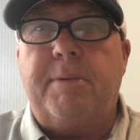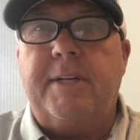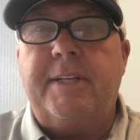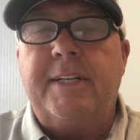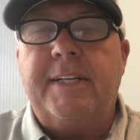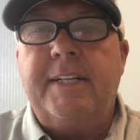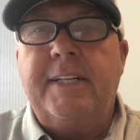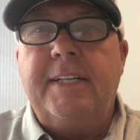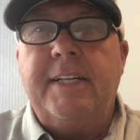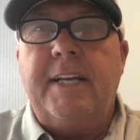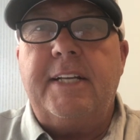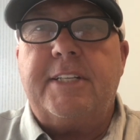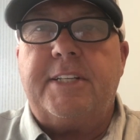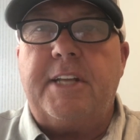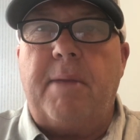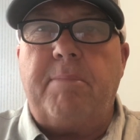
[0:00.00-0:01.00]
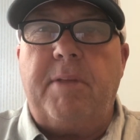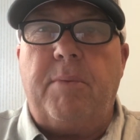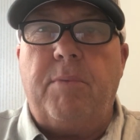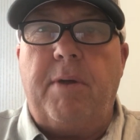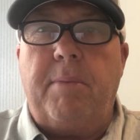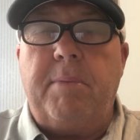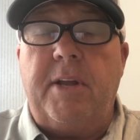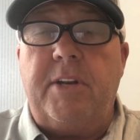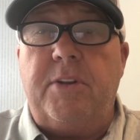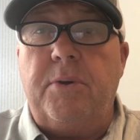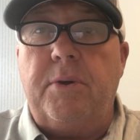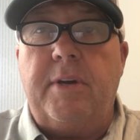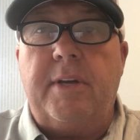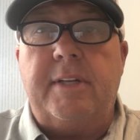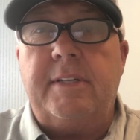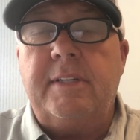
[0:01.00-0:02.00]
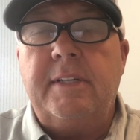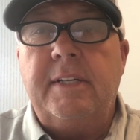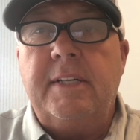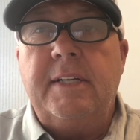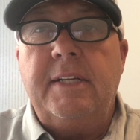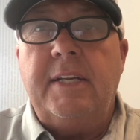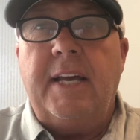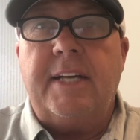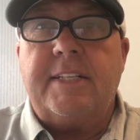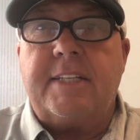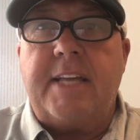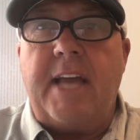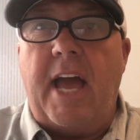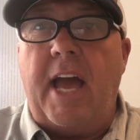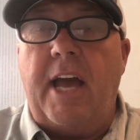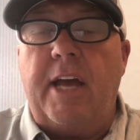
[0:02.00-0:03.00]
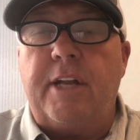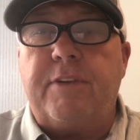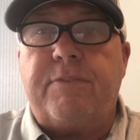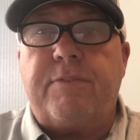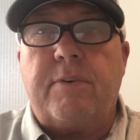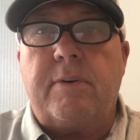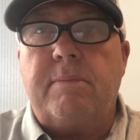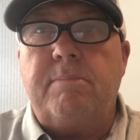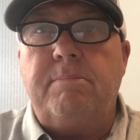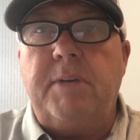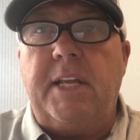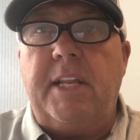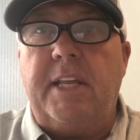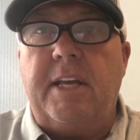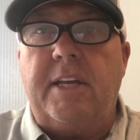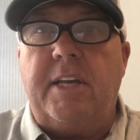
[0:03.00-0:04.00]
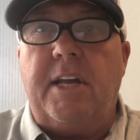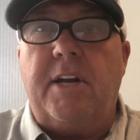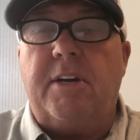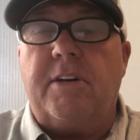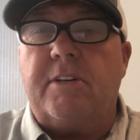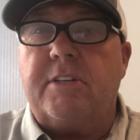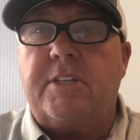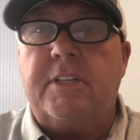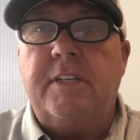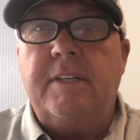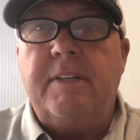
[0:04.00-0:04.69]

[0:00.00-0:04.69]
But it's something we've been doing as guides for many years.